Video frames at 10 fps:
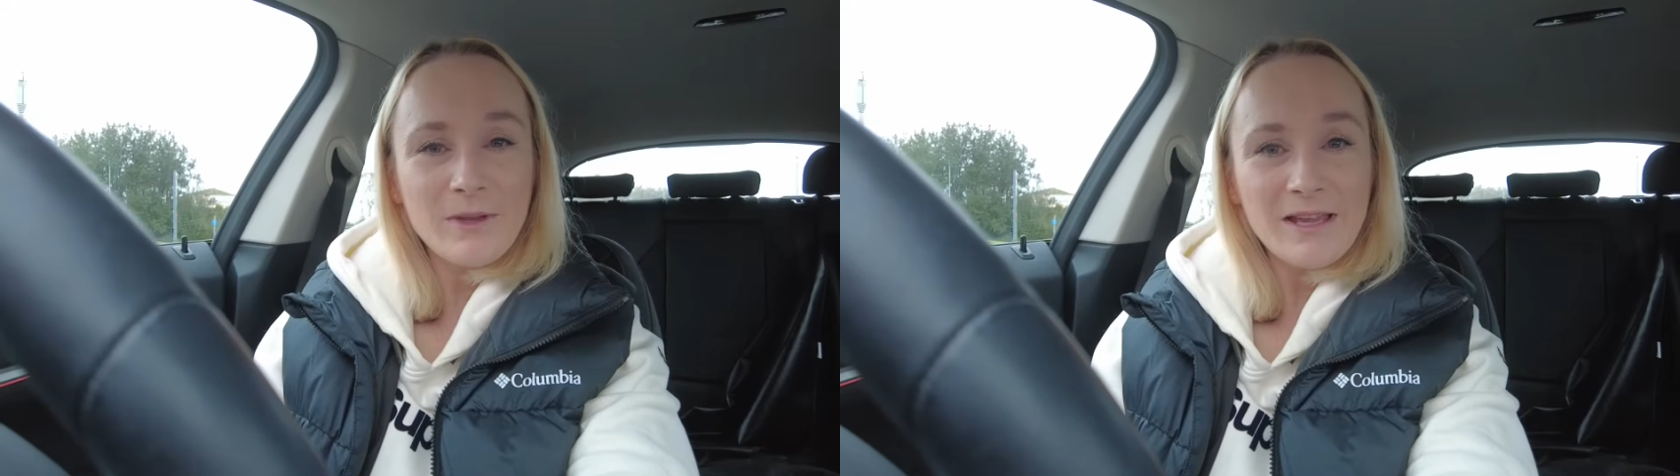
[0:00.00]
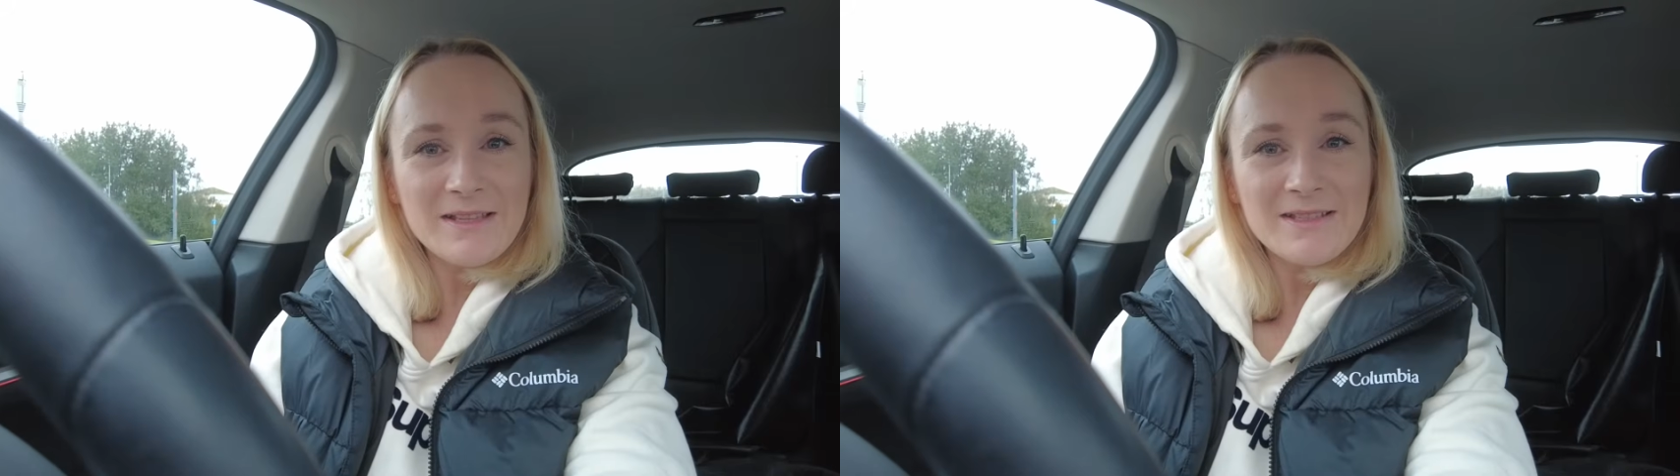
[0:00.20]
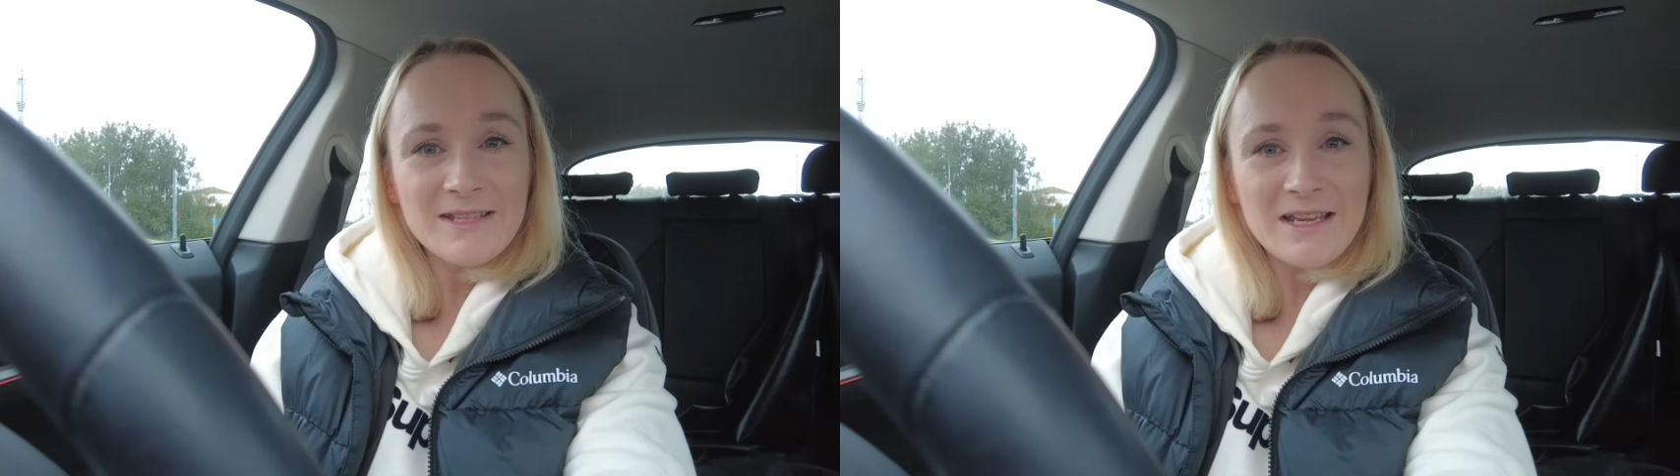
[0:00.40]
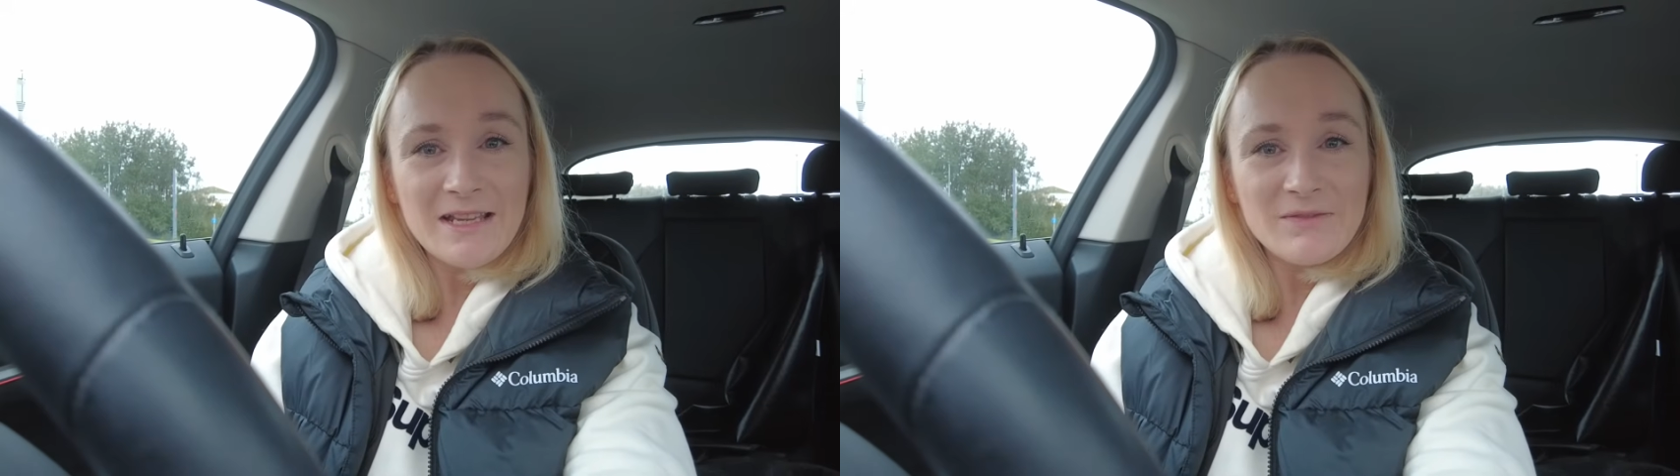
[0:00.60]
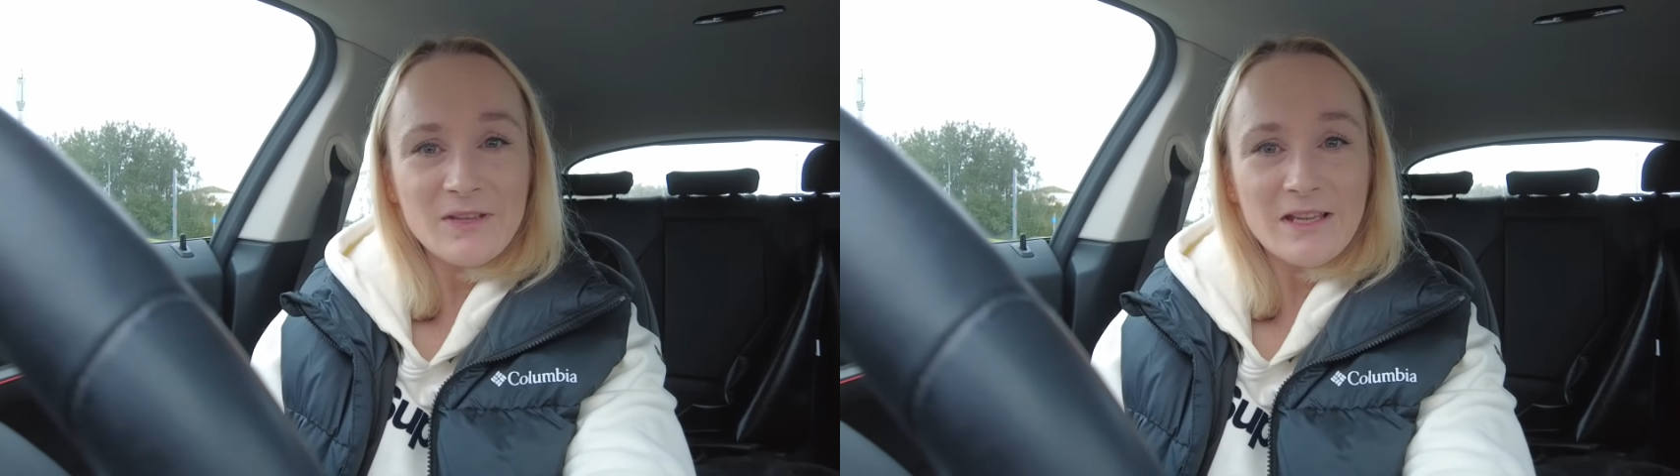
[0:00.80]
we get into
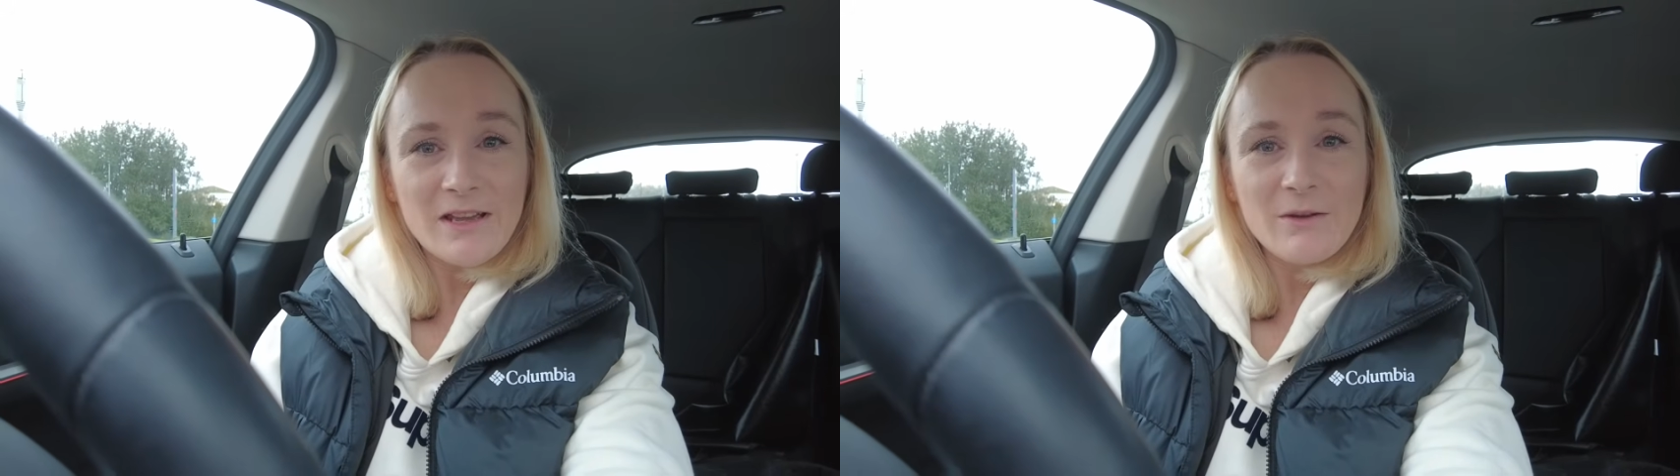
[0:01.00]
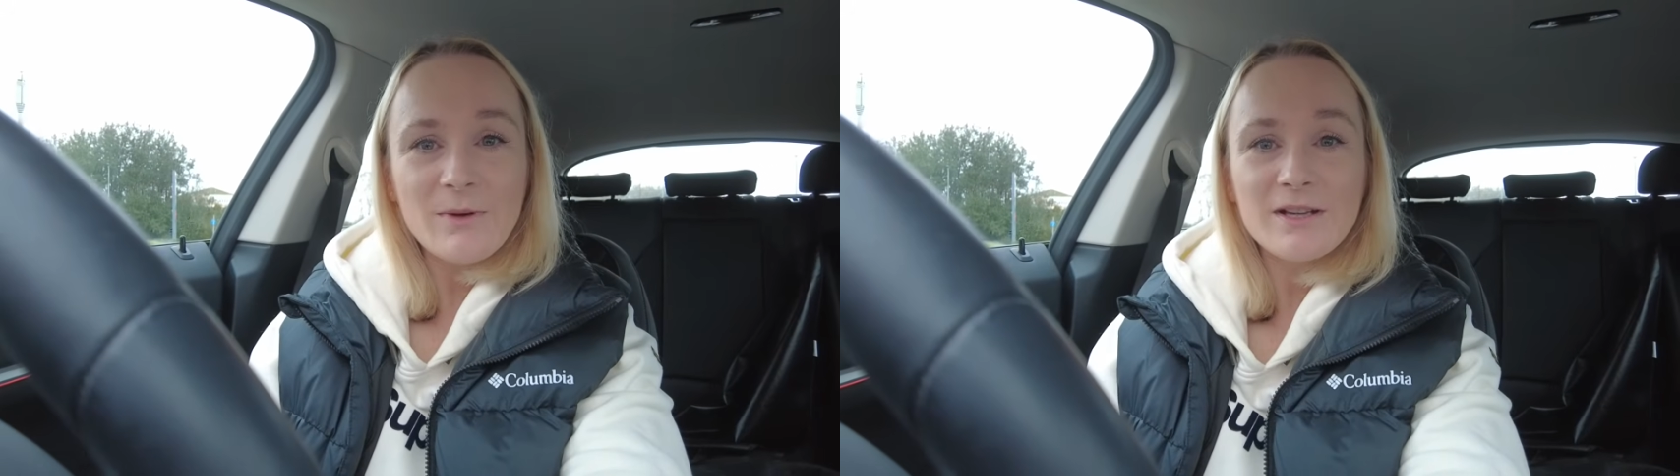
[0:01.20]
today's video,